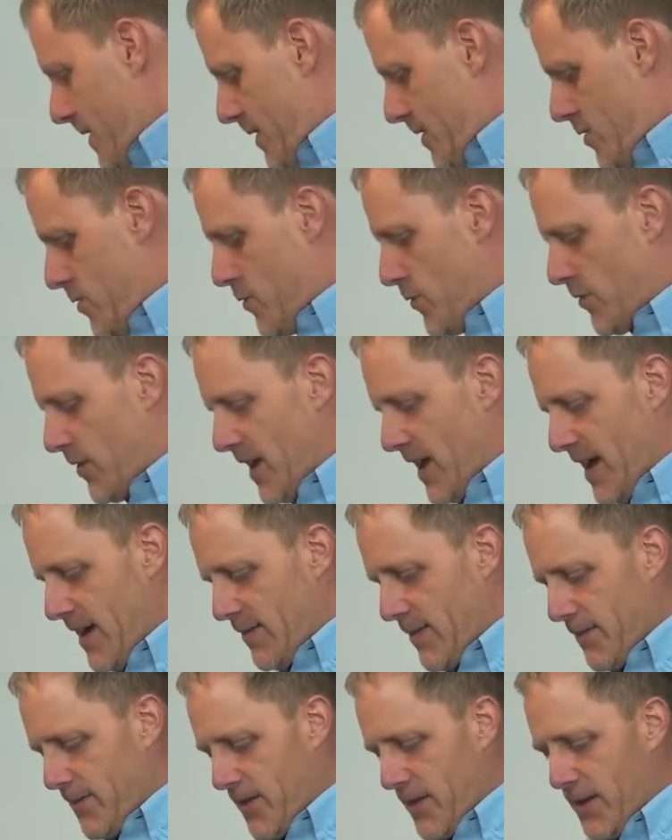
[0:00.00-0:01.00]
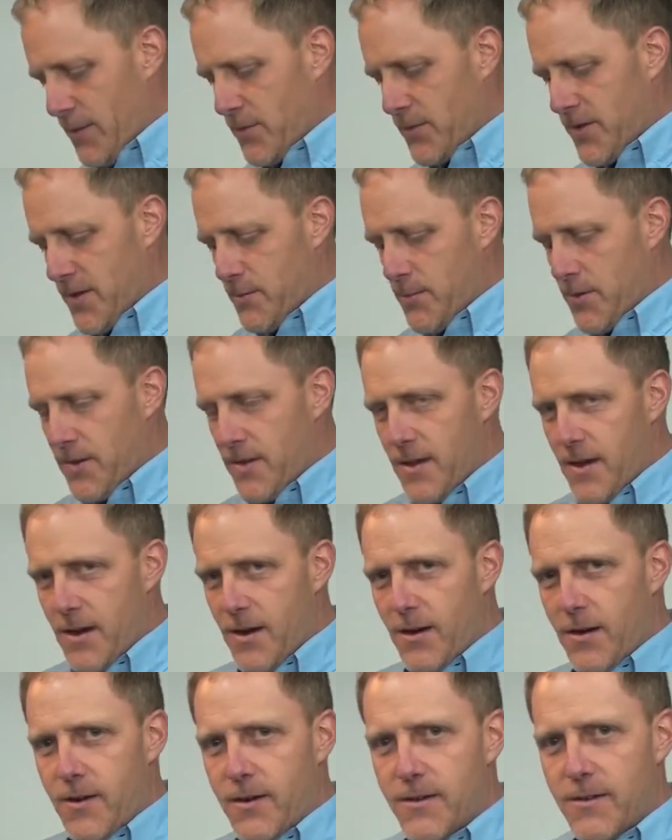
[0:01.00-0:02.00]
usually I have the Phillips tip in
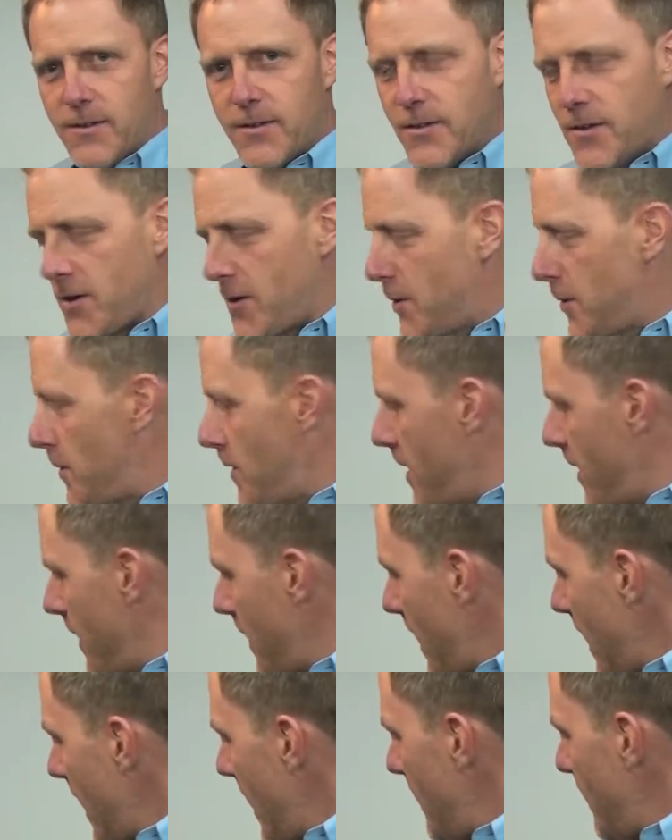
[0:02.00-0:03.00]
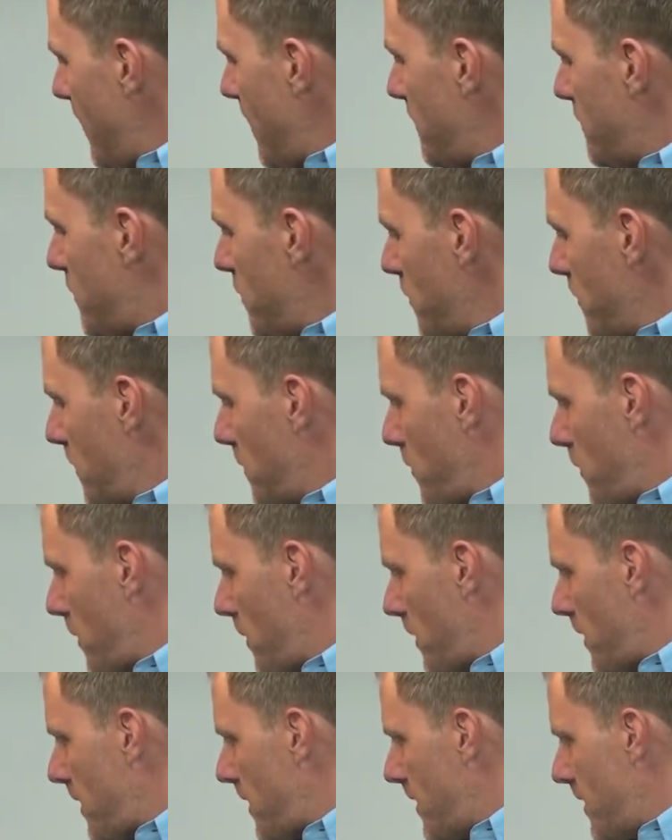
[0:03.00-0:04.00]
there. So I love doing the
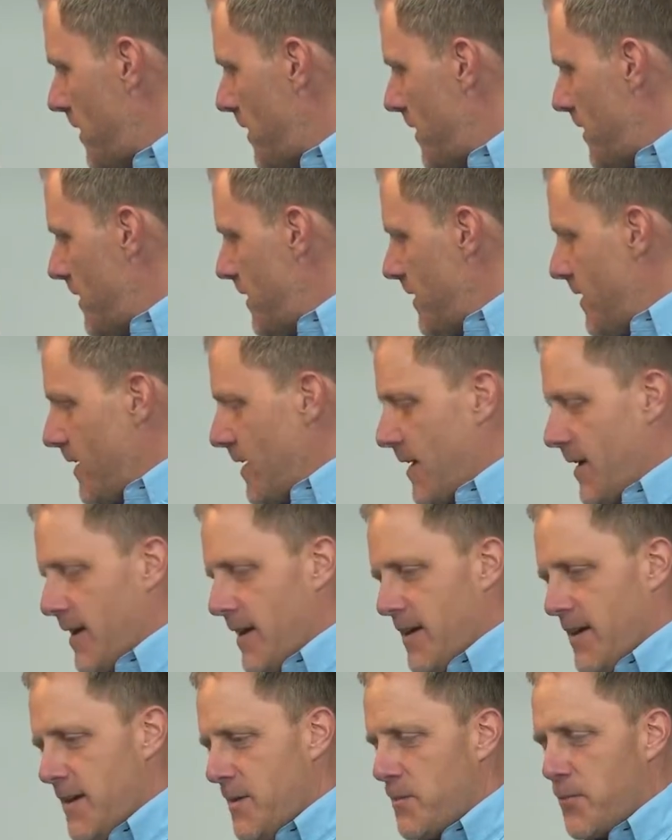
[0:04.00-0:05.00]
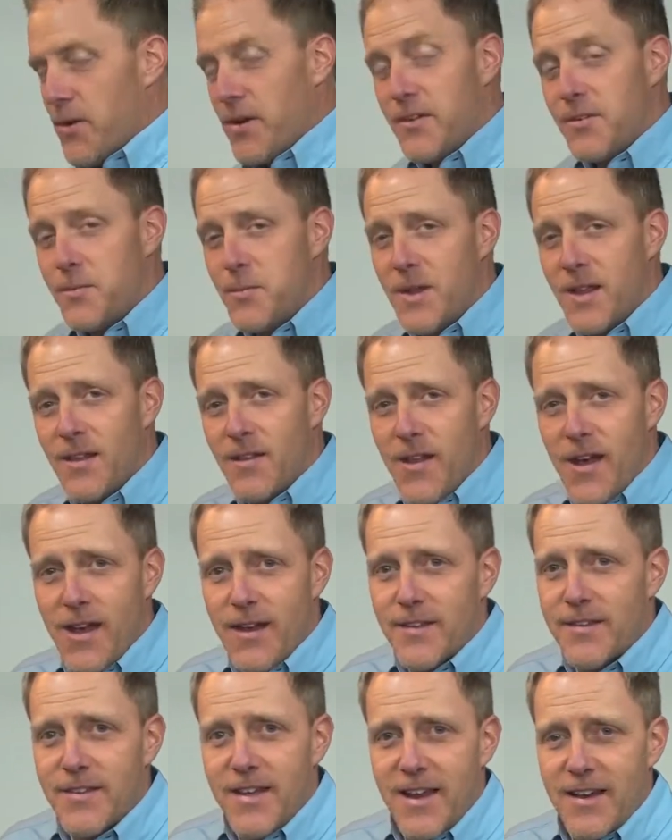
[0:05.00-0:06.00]
work. It brings me a
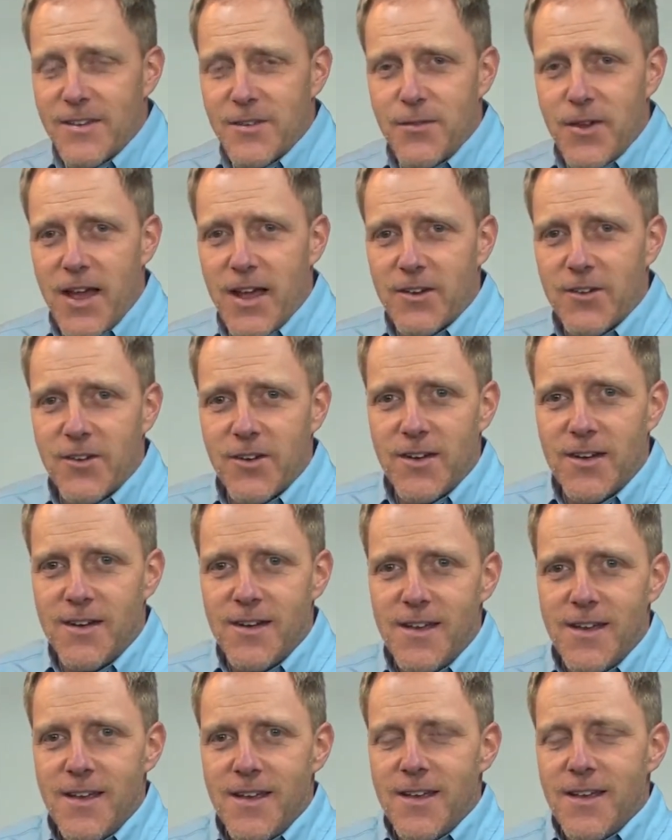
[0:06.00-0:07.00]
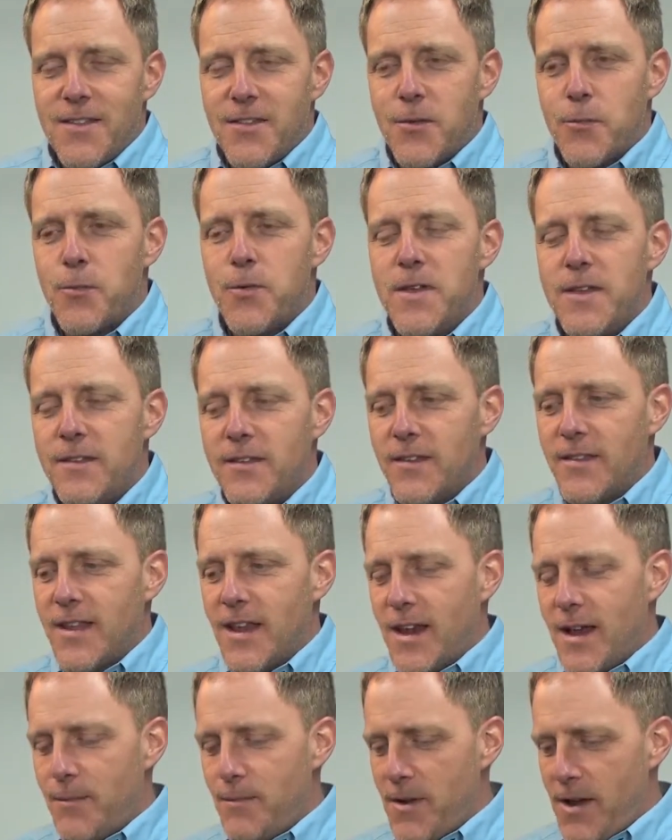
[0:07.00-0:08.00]
lot of satisfaction. The reason
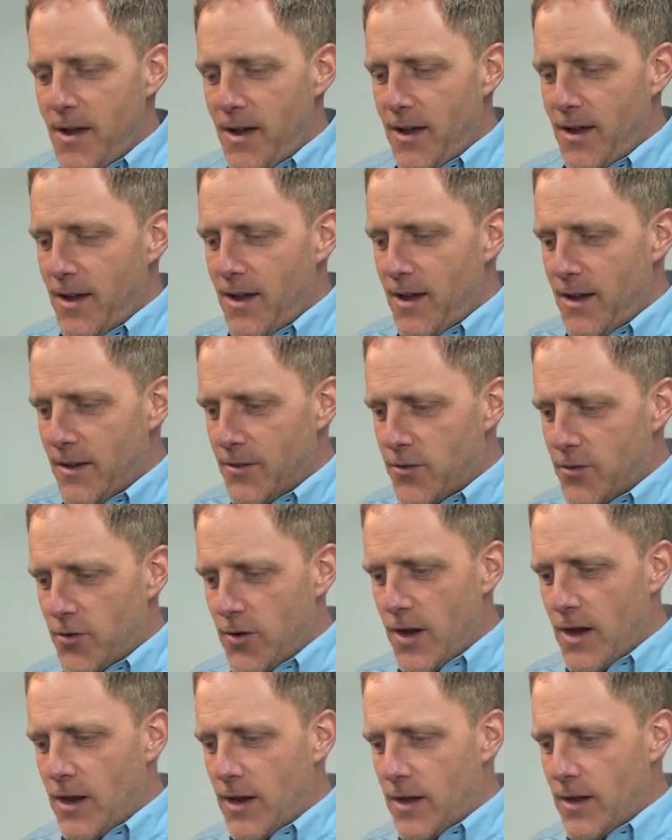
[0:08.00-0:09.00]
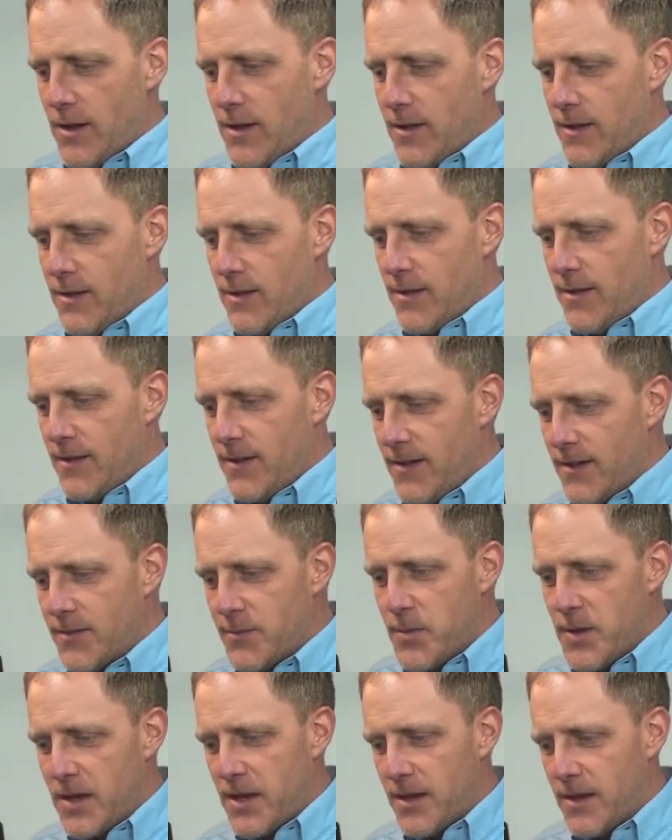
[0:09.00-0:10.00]
that I'm not in a truck
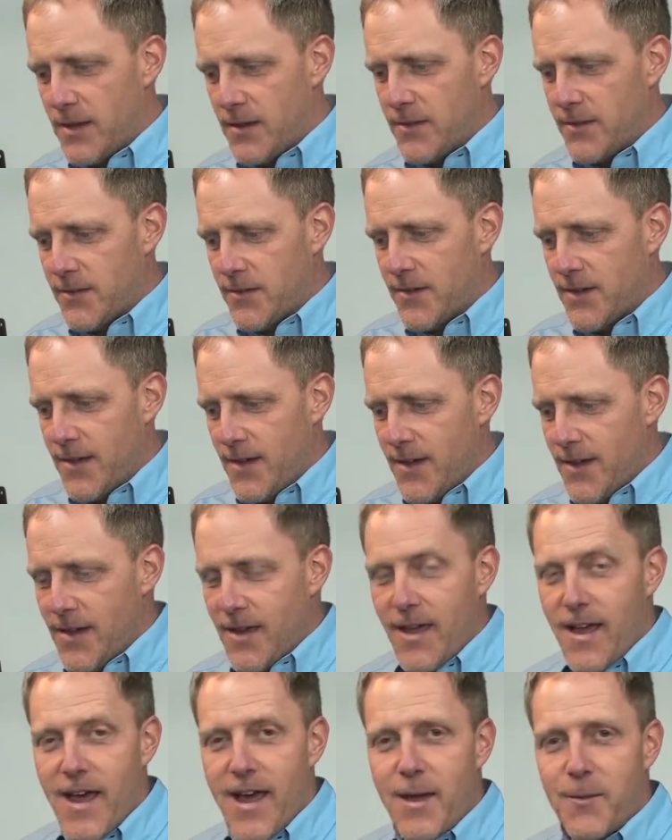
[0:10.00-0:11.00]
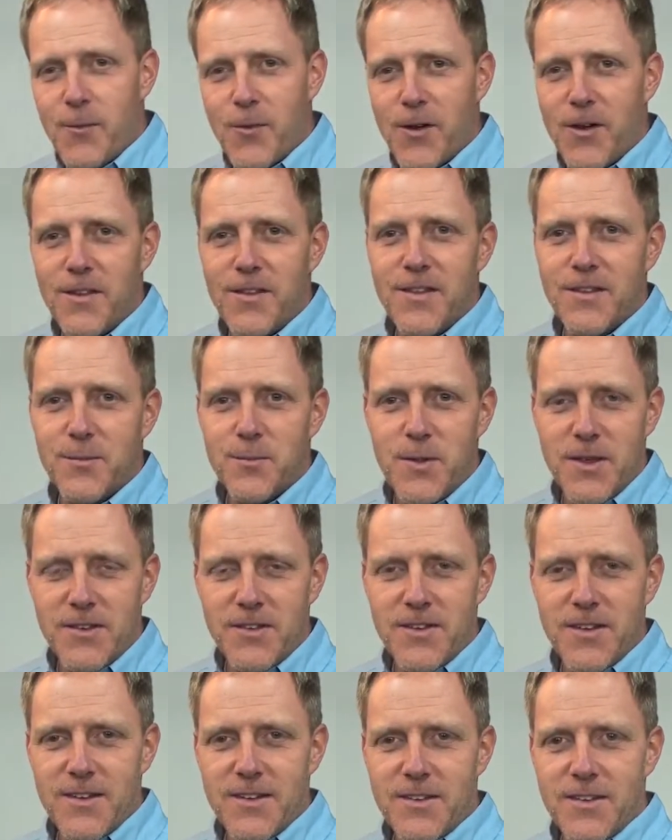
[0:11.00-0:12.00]
is because I'm running this
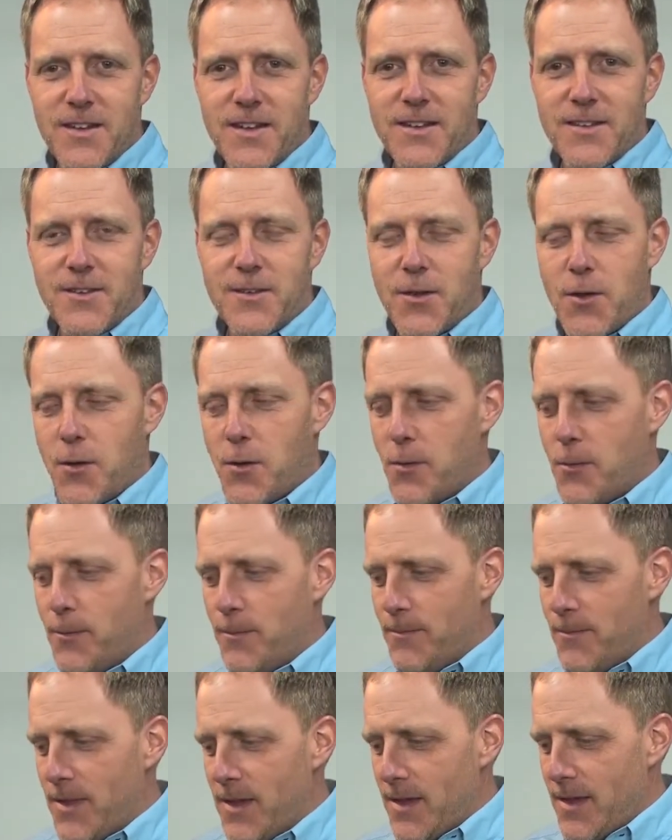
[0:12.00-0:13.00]
business, and so